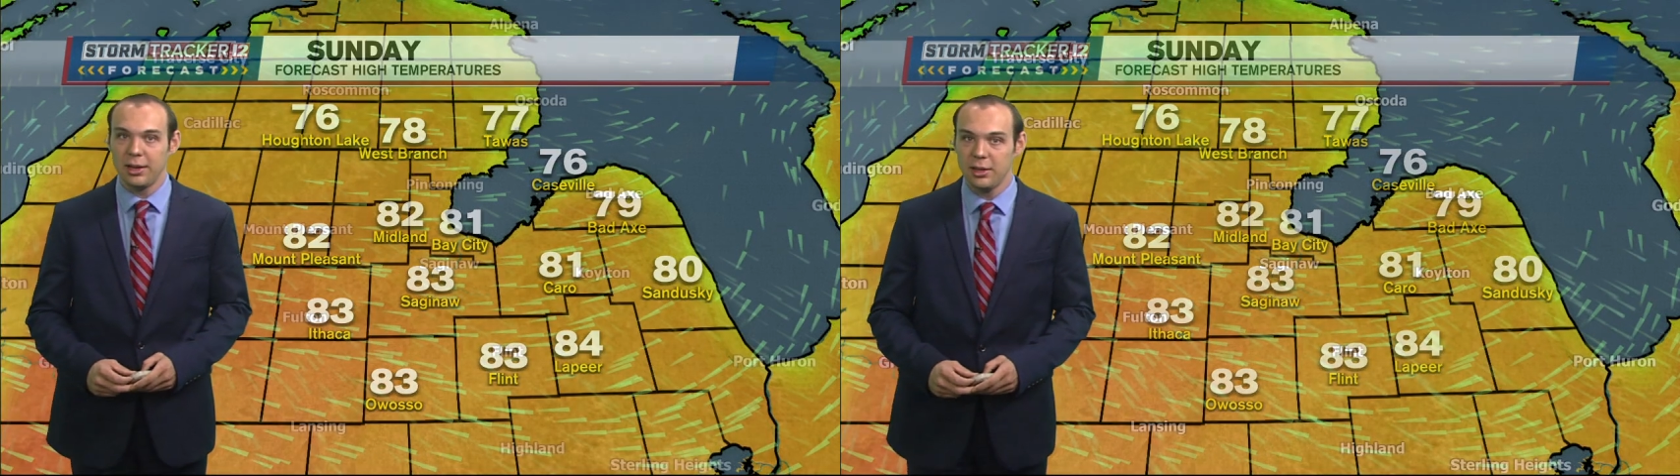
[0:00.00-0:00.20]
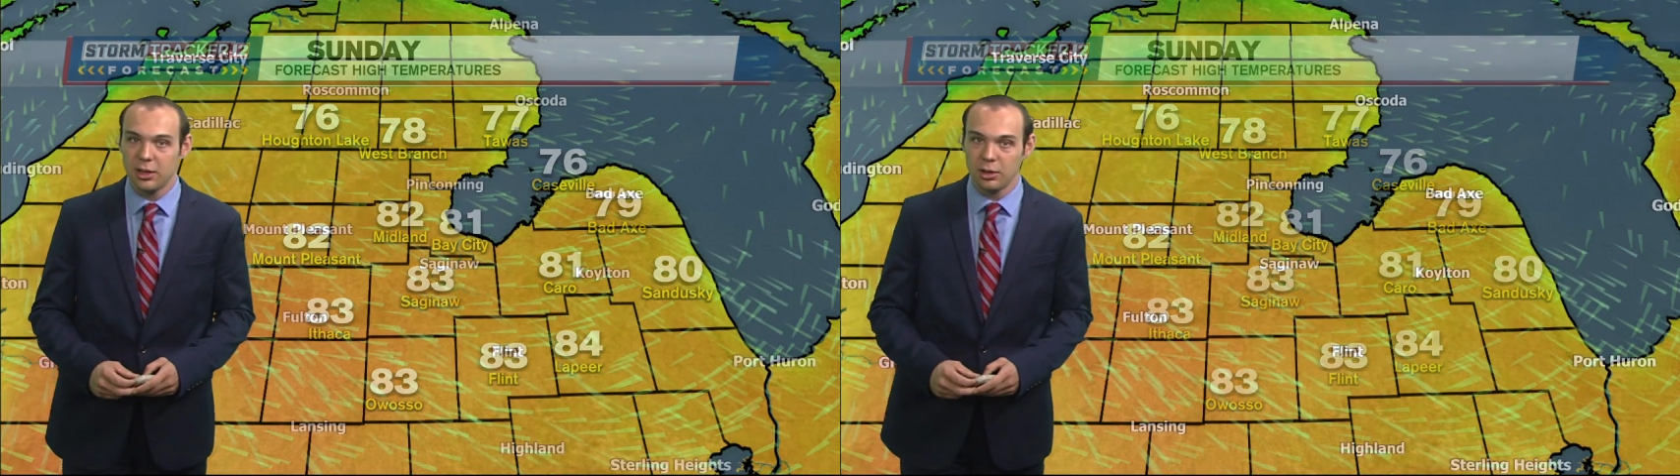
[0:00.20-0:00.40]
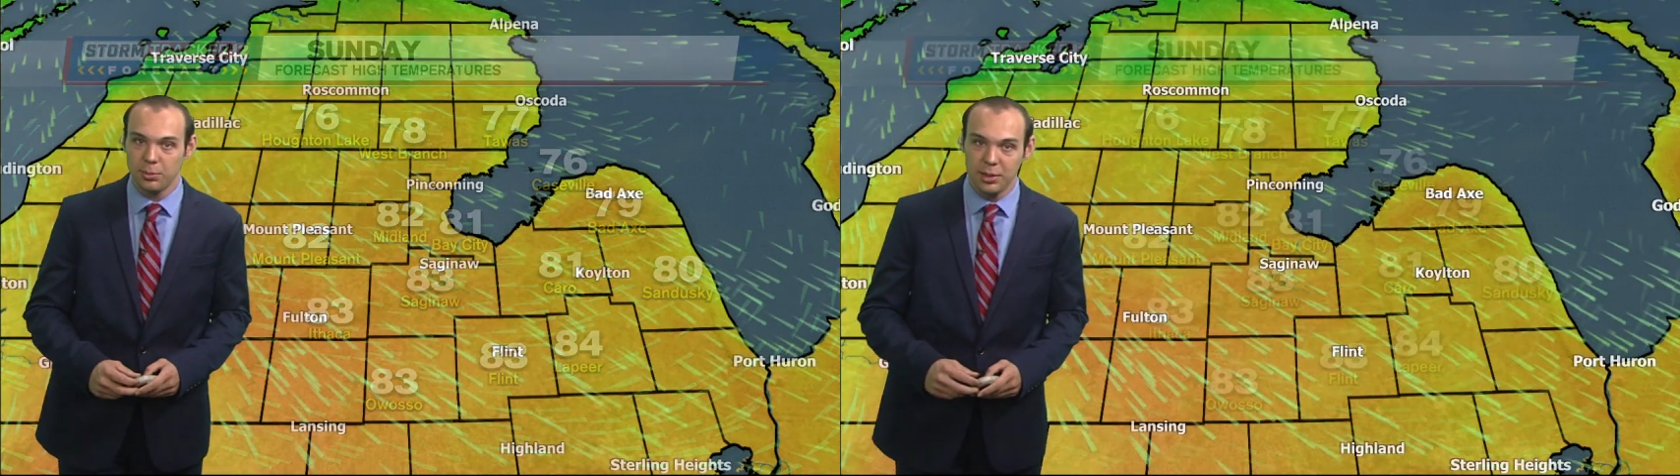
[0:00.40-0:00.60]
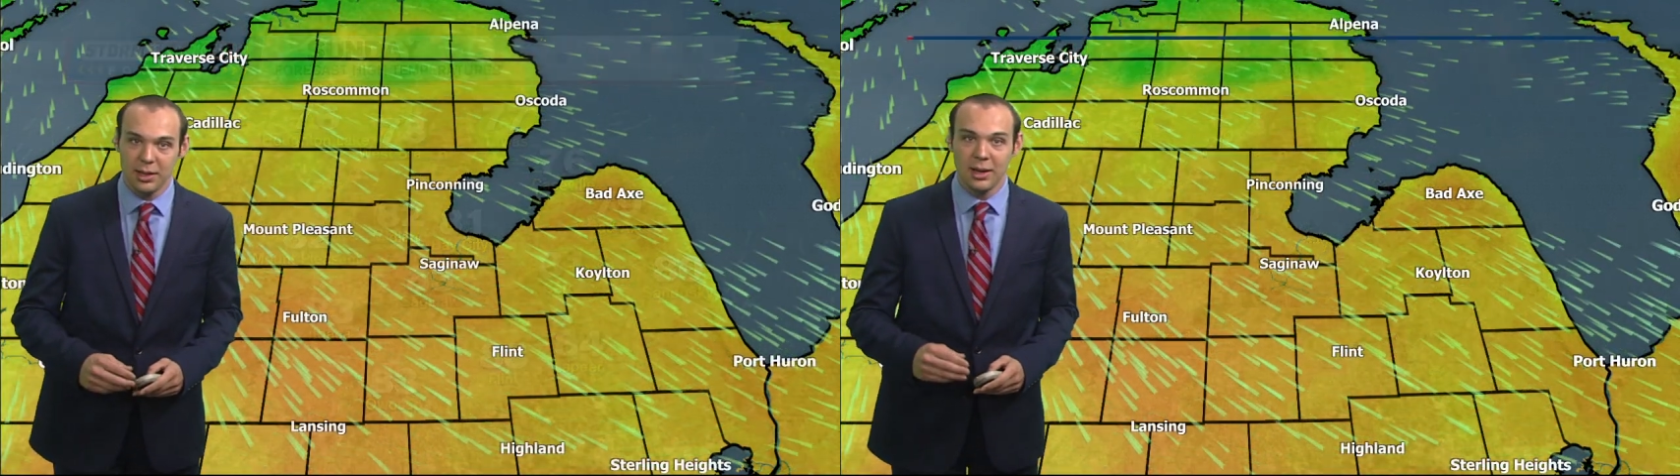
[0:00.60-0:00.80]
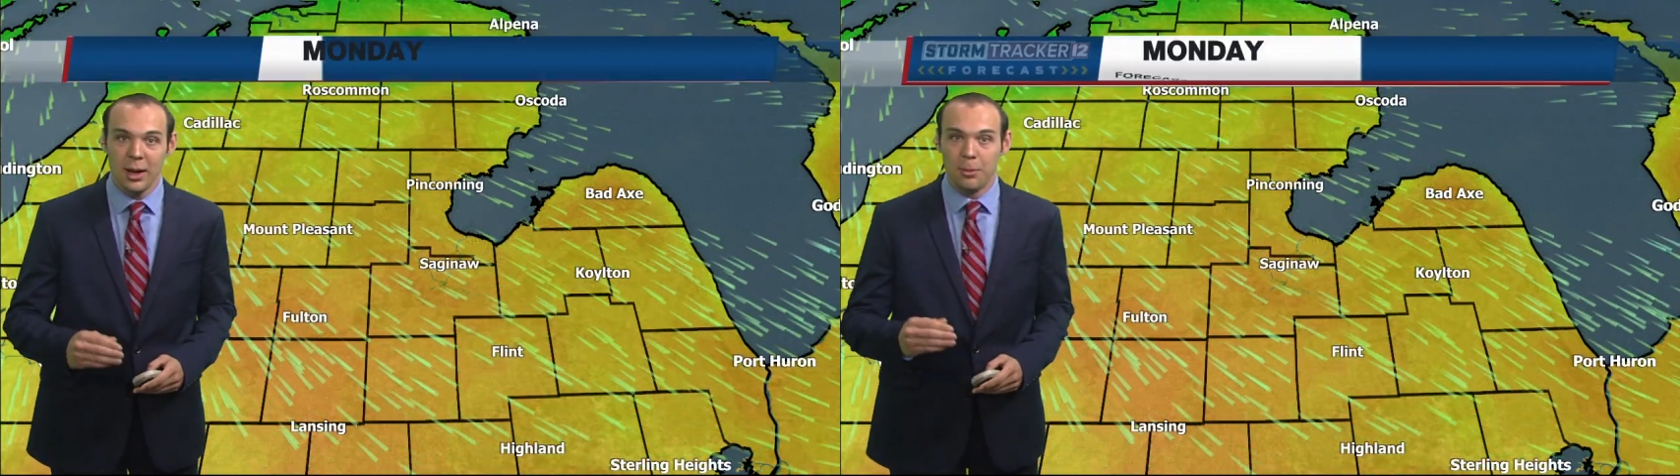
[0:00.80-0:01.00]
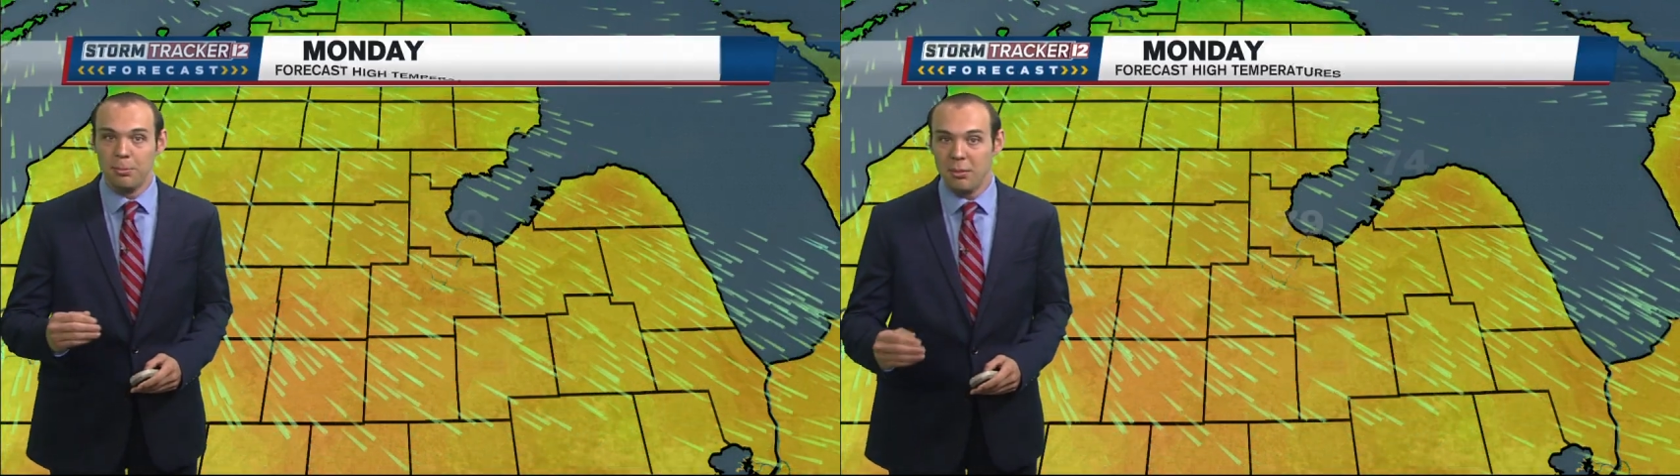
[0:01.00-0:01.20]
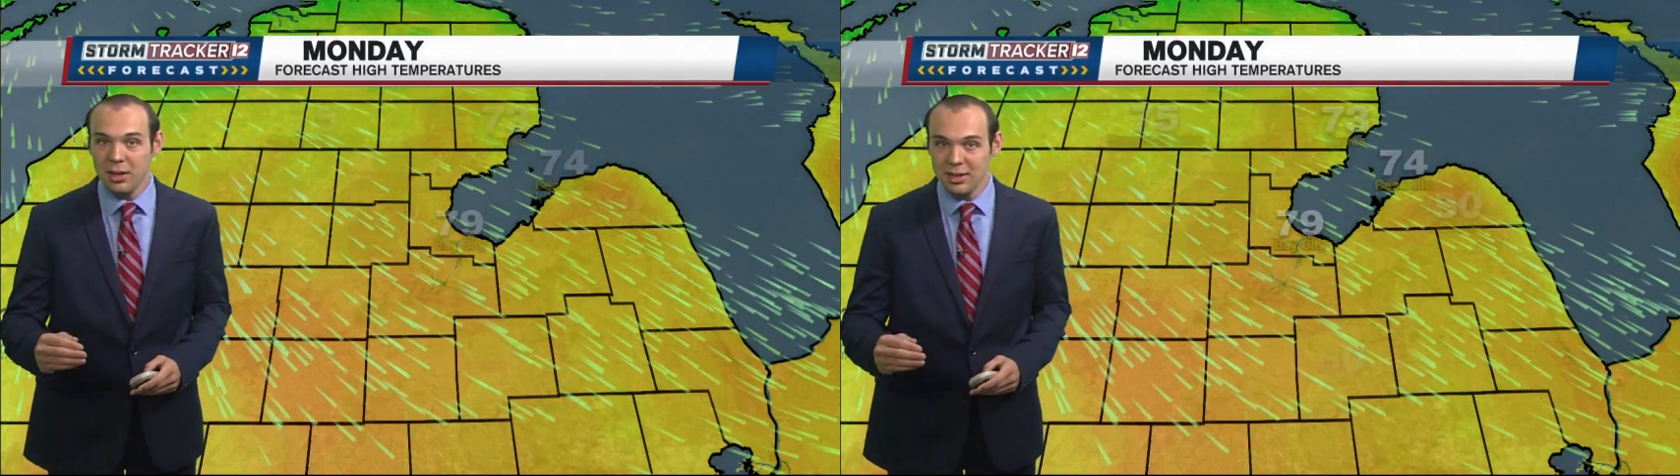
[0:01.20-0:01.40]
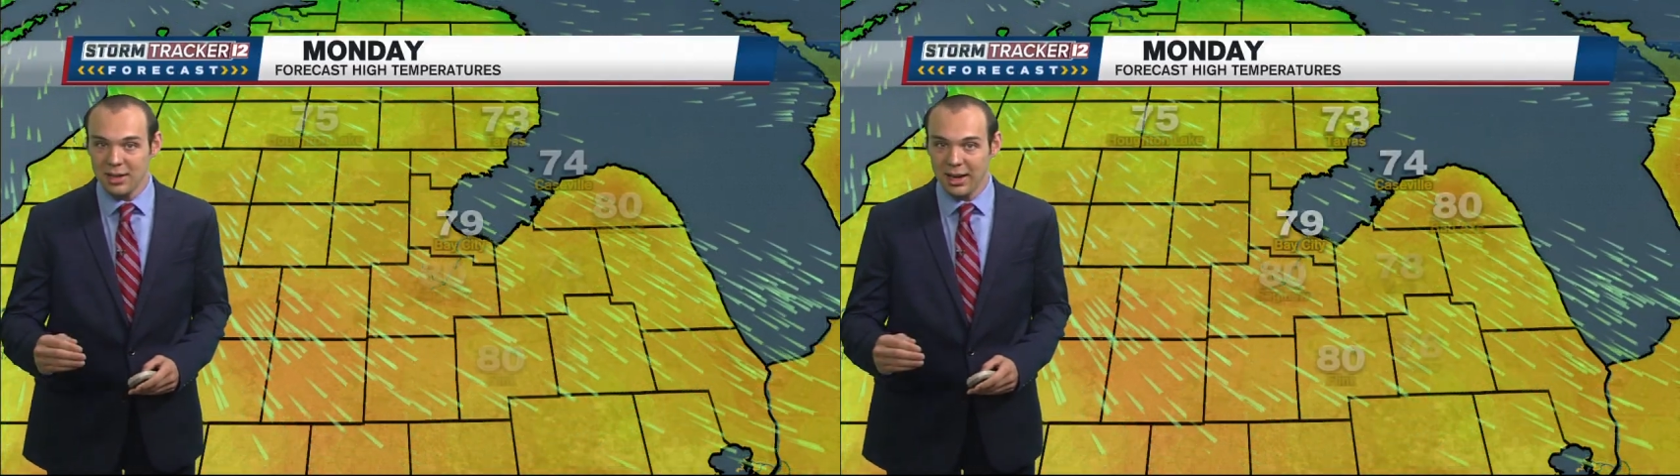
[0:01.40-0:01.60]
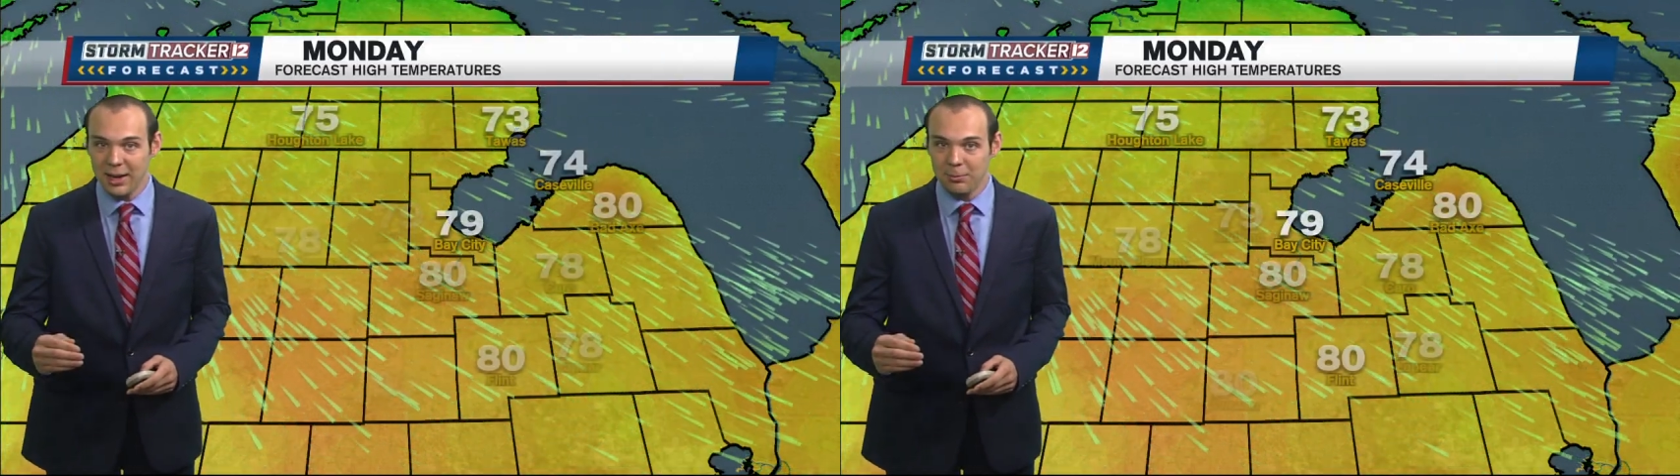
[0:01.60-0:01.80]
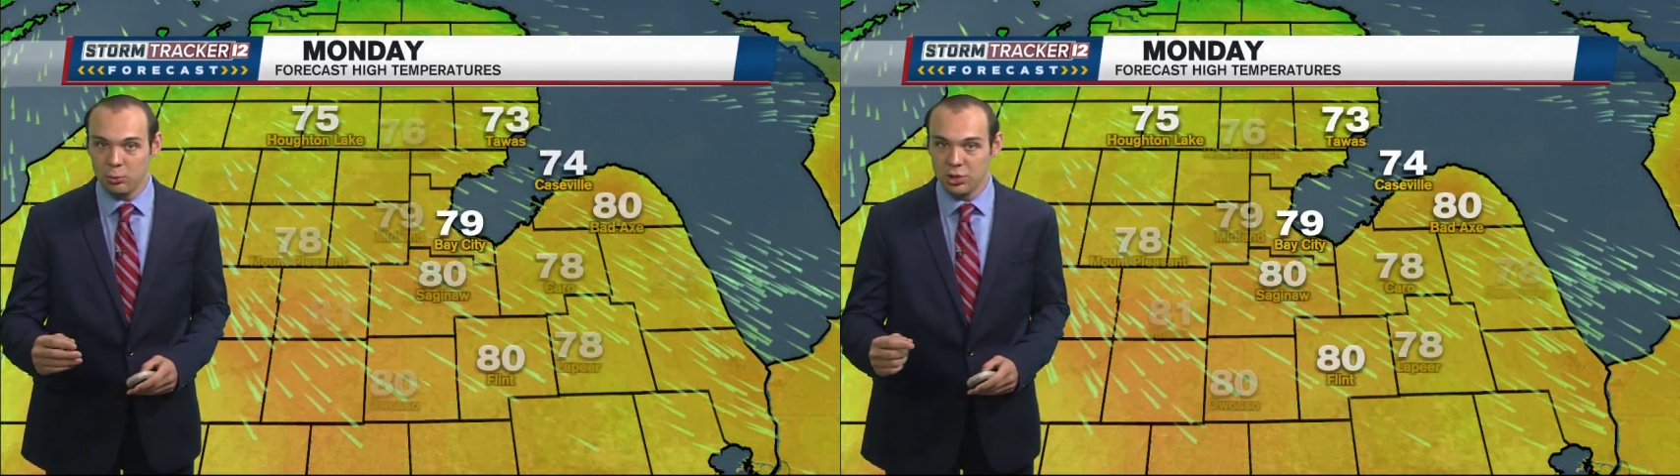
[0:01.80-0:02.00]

I think it'll be Monday.